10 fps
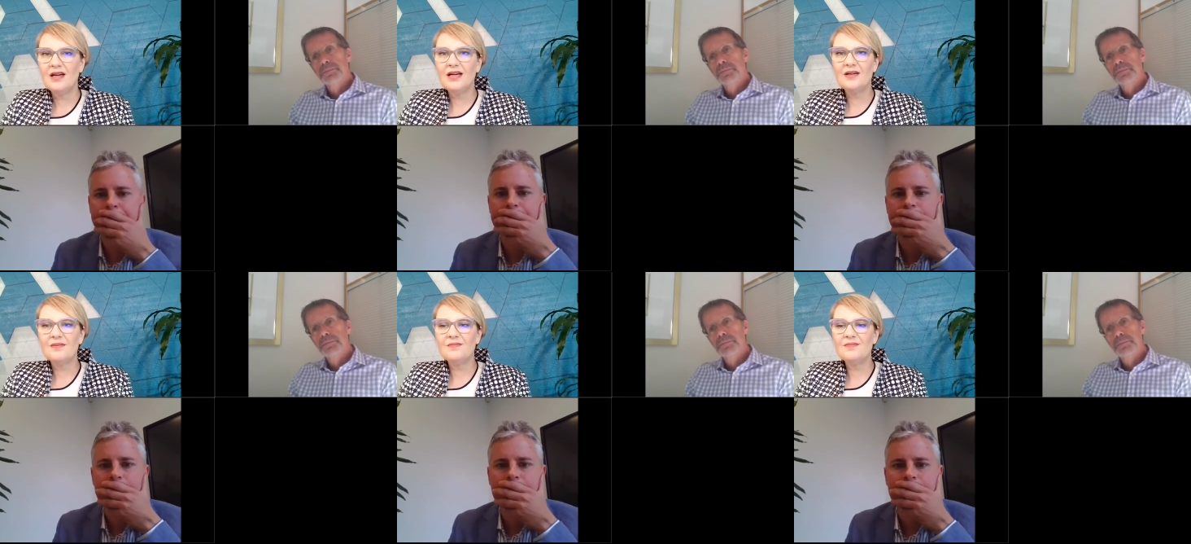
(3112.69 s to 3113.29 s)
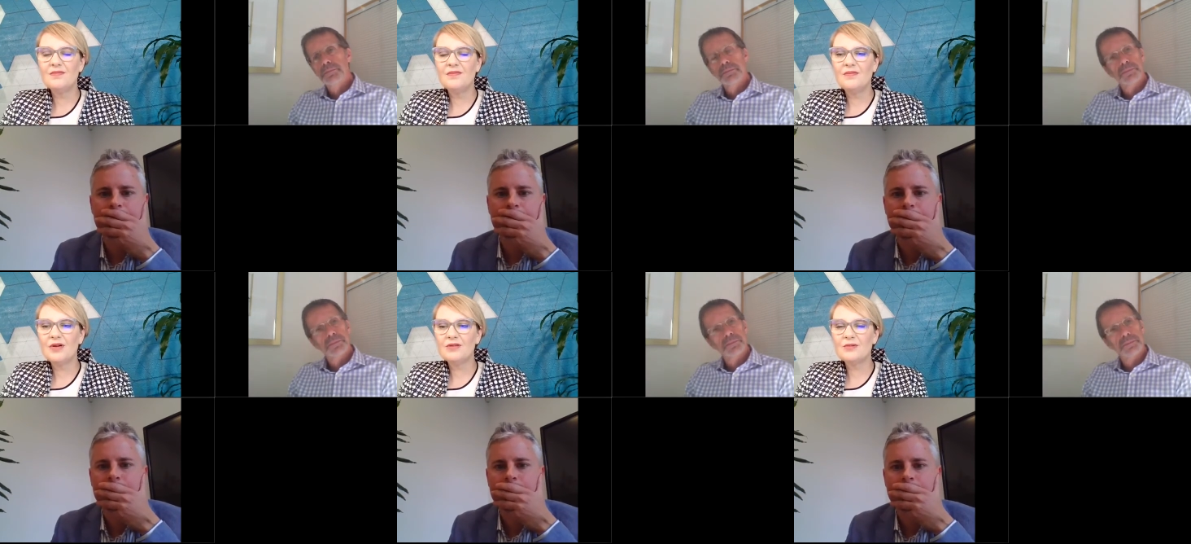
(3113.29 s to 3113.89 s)
Speaker 1: um,
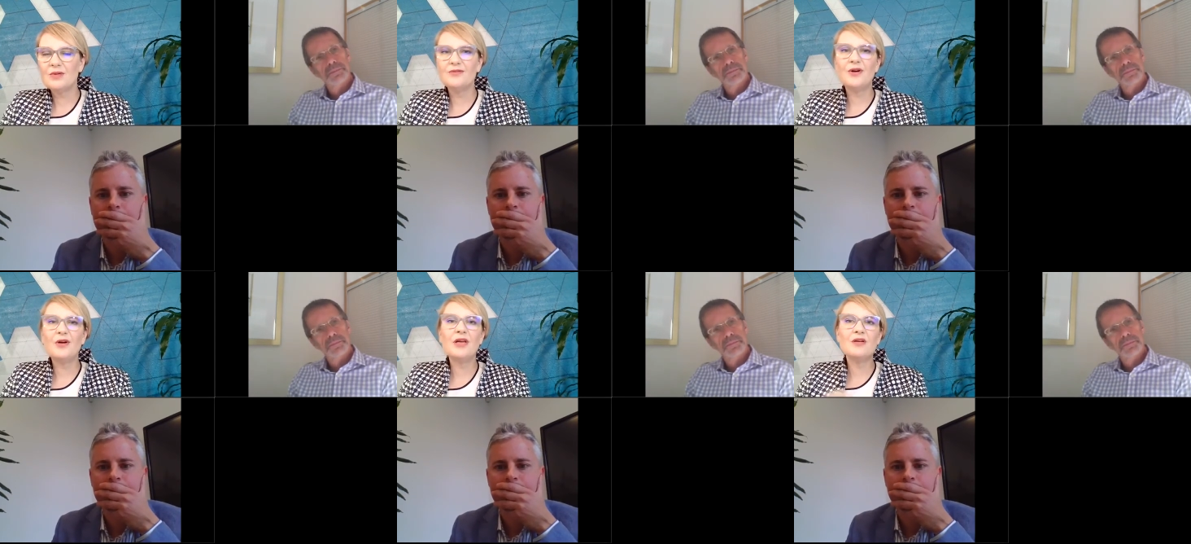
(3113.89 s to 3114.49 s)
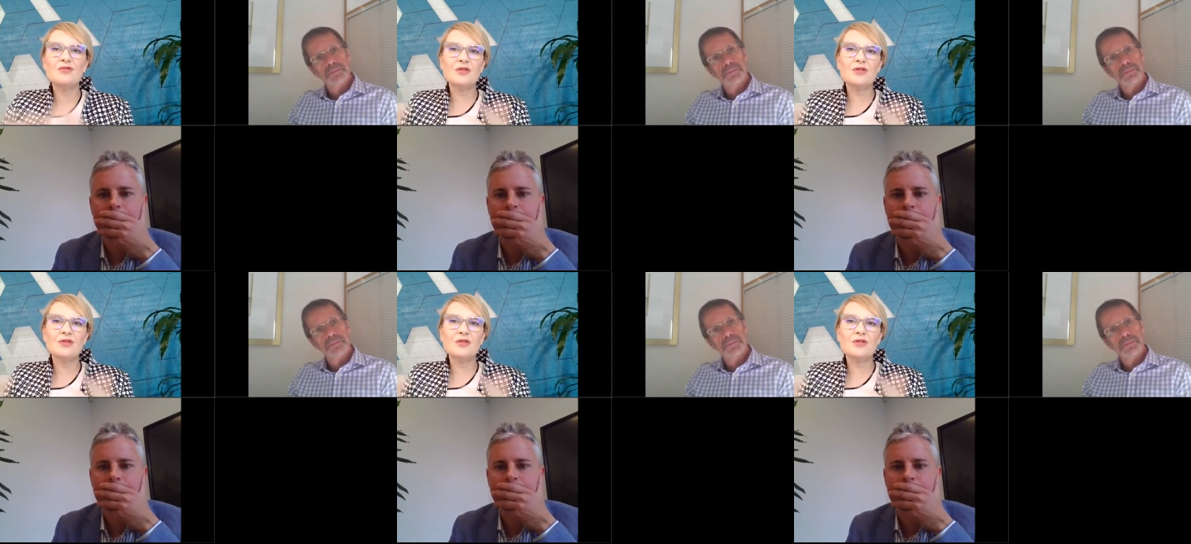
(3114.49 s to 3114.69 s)
what what's very